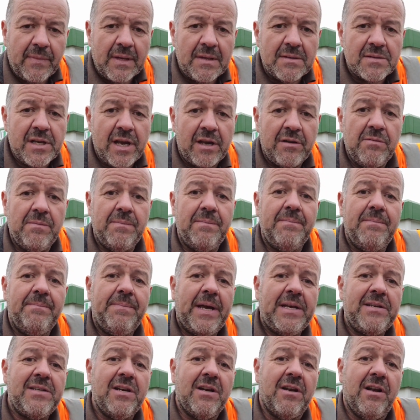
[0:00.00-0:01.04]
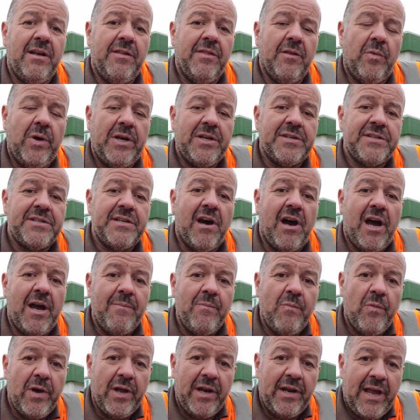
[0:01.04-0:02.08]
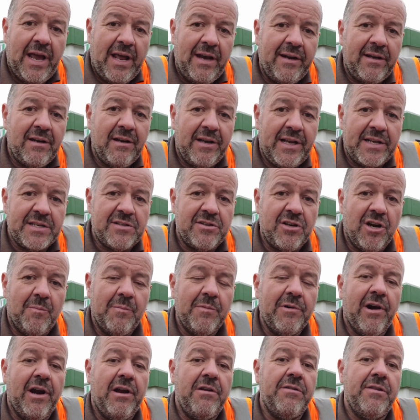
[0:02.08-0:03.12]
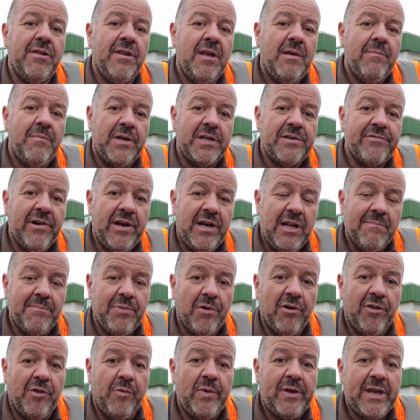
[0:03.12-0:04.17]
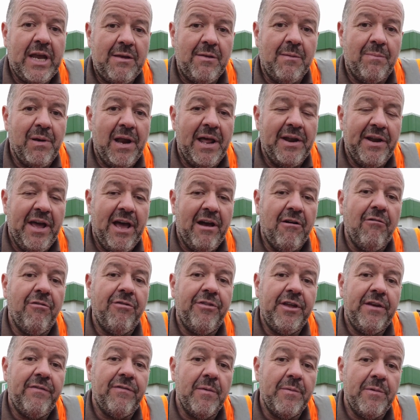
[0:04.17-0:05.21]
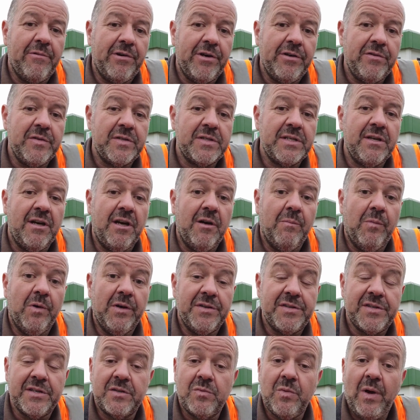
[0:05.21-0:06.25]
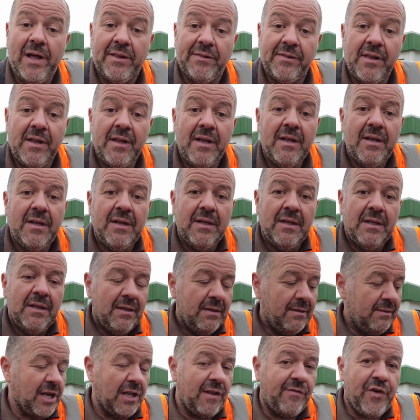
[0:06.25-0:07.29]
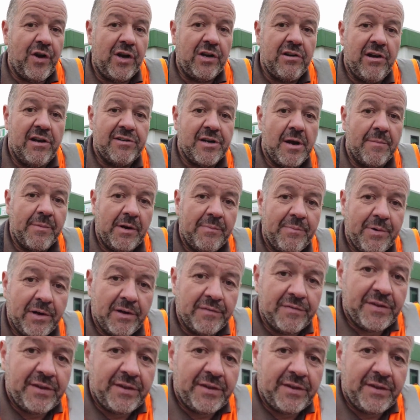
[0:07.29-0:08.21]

so basically in the winter time we're going to get a little less top growth, but it's really important that we keep the plant healthy from the roots upwards as well. So the fertiliser I'm going to put on